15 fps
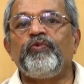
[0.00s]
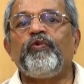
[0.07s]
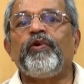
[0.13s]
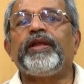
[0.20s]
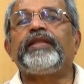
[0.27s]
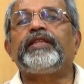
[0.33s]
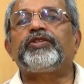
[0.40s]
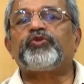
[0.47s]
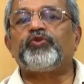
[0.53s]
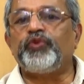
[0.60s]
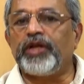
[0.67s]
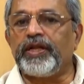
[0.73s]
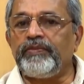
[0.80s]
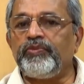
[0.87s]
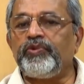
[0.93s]
when the
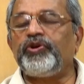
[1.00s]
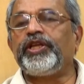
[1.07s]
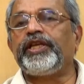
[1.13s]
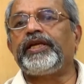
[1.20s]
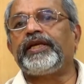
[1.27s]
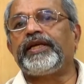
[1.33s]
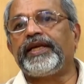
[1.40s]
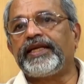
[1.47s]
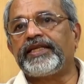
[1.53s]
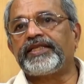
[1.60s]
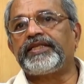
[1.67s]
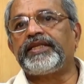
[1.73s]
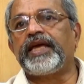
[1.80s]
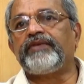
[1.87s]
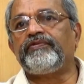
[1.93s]
student body
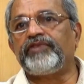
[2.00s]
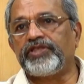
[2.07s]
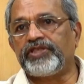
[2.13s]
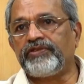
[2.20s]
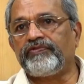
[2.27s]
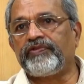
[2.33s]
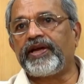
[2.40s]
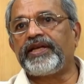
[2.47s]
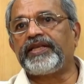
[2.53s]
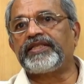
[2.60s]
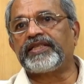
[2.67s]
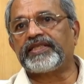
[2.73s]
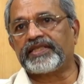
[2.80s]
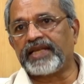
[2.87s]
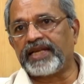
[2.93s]
gets diversified
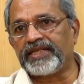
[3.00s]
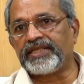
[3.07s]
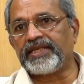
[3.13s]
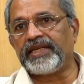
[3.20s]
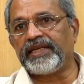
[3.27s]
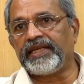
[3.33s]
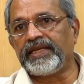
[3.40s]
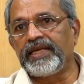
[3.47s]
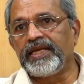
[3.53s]
substantially.